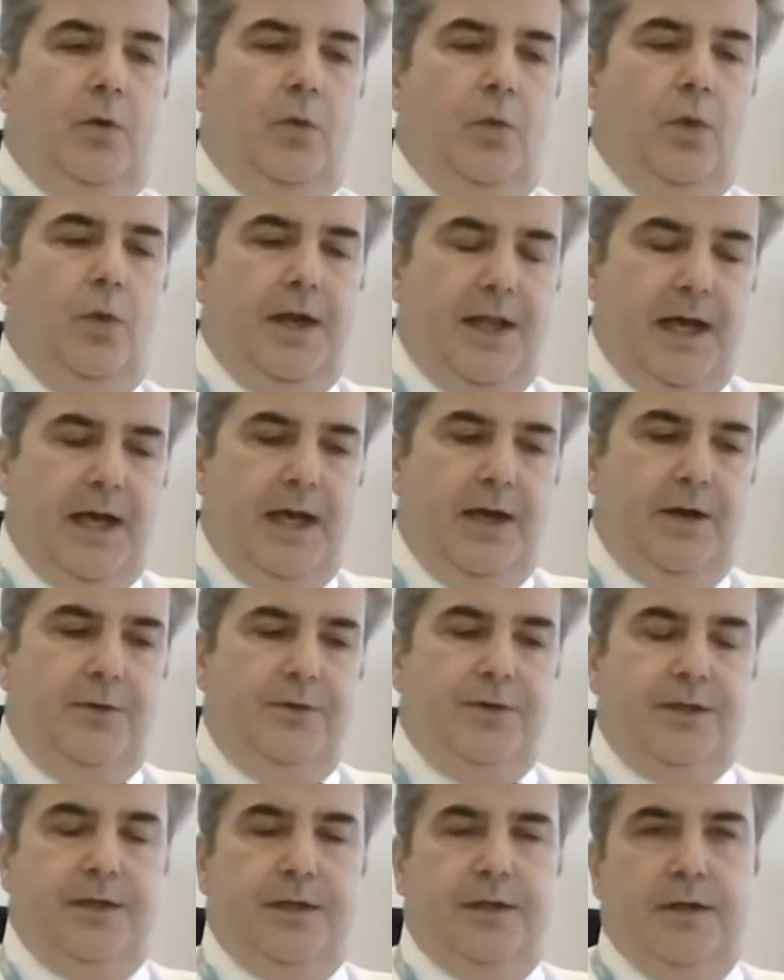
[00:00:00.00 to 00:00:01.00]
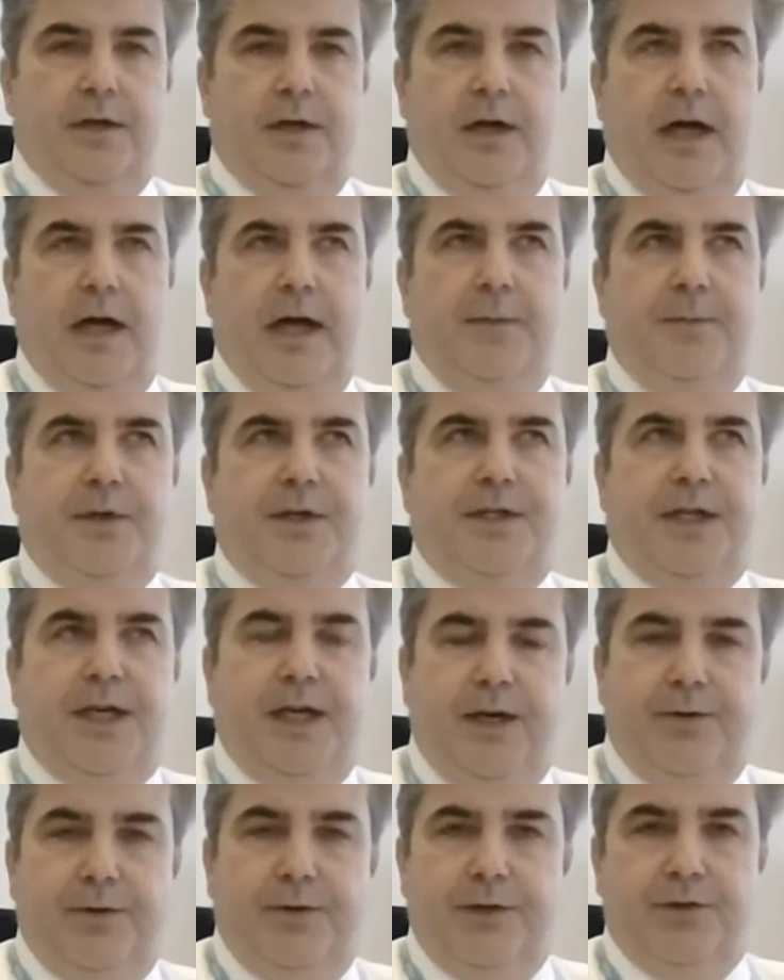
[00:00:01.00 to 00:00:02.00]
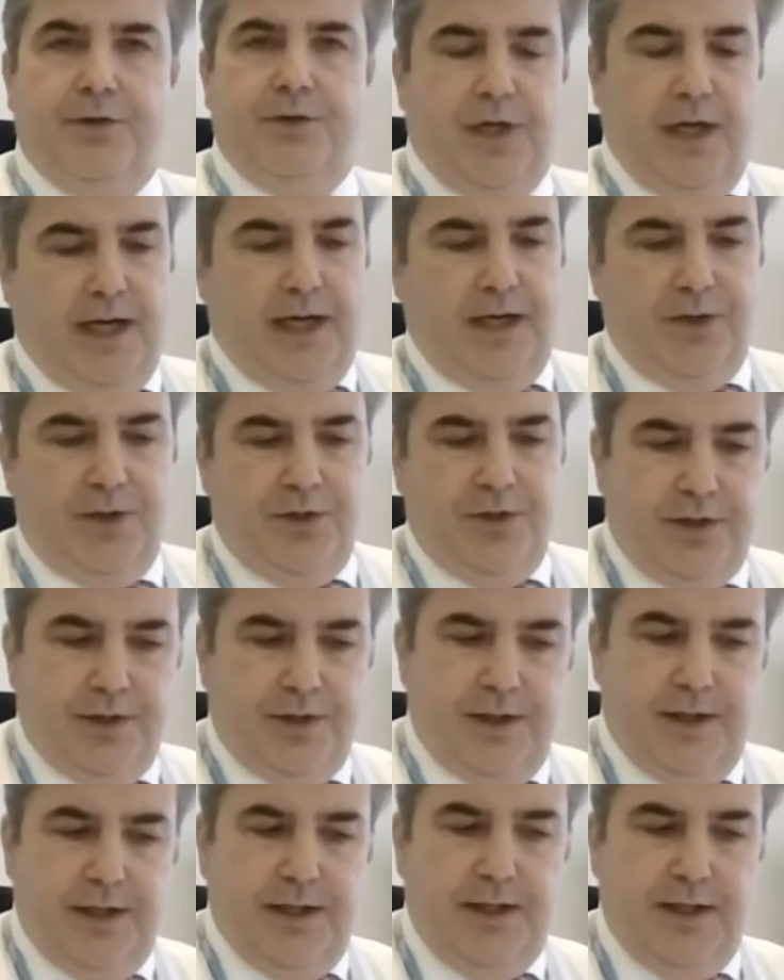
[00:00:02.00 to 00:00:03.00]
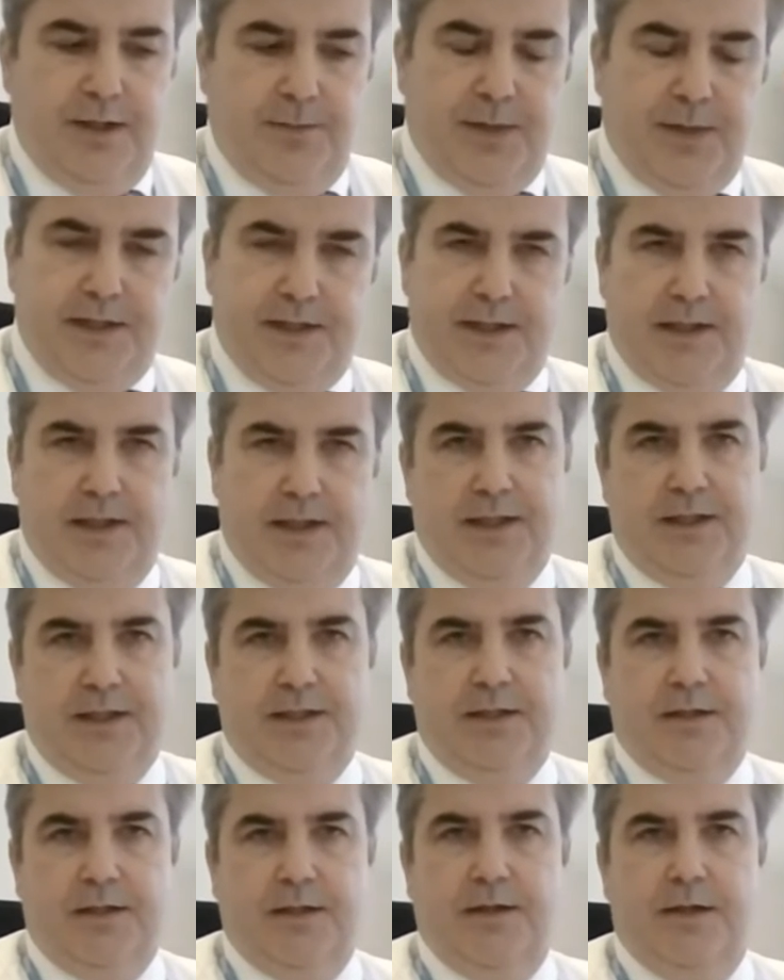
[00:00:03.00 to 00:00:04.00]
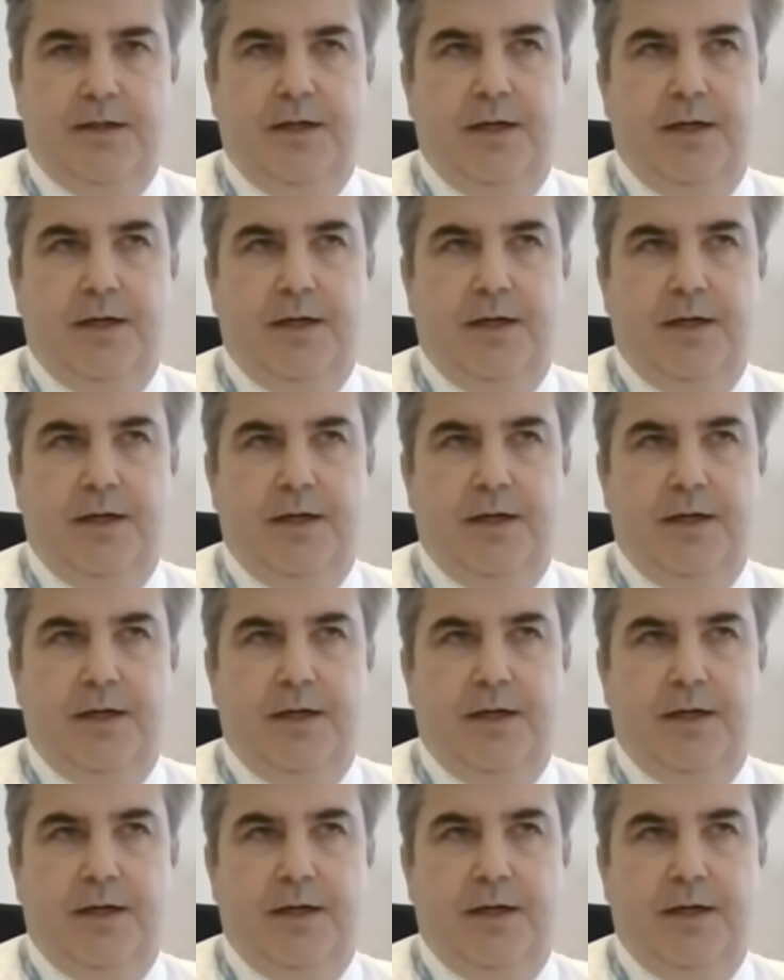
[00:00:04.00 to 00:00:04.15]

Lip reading: Without a material change in the business,